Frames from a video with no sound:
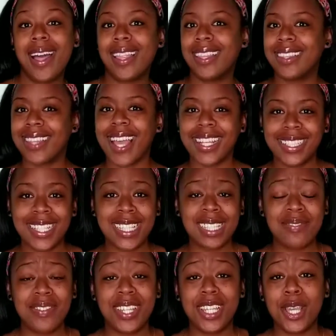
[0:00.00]
like this
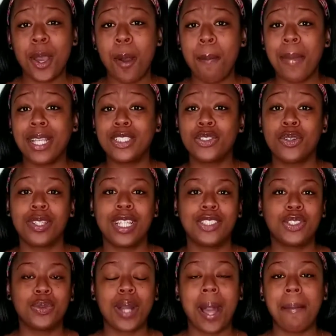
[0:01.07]
video. Make sure that
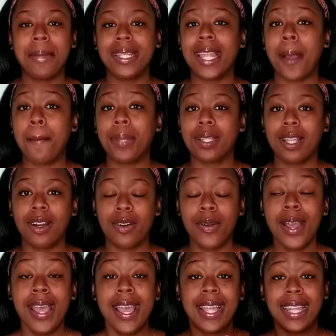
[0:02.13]
you comment down below.
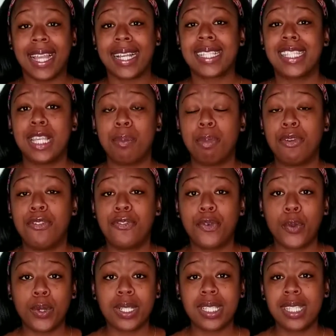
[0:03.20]
Like I said
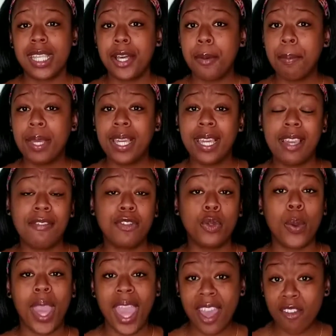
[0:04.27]
before, tell me if you
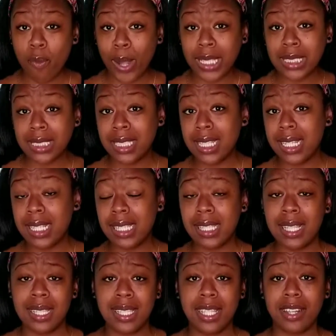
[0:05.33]
have watched these
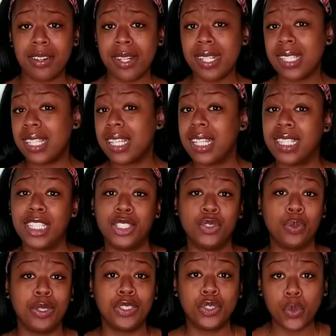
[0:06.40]
series, did you
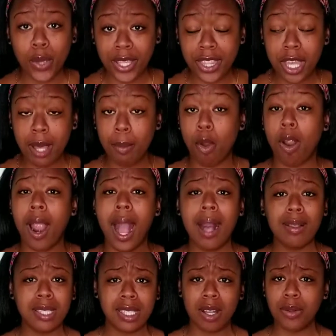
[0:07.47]
enjoy them? Or
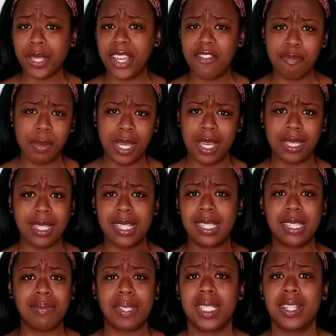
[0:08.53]
also give me a list
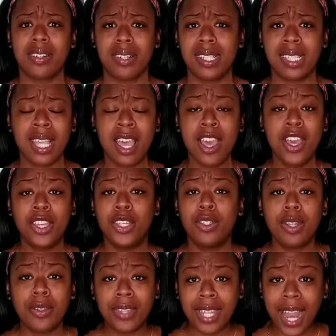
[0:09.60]
of series
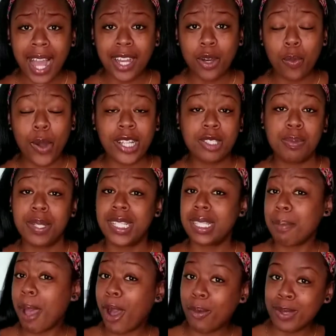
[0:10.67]
that I could watch, because I'm
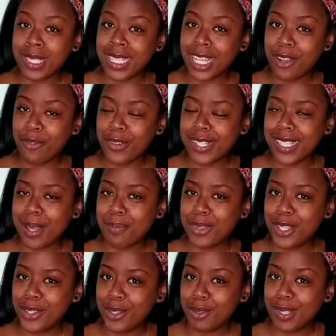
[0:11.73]
always looking for
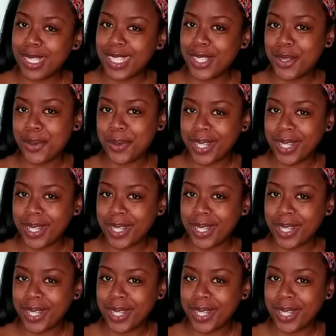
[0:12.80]
something new to tune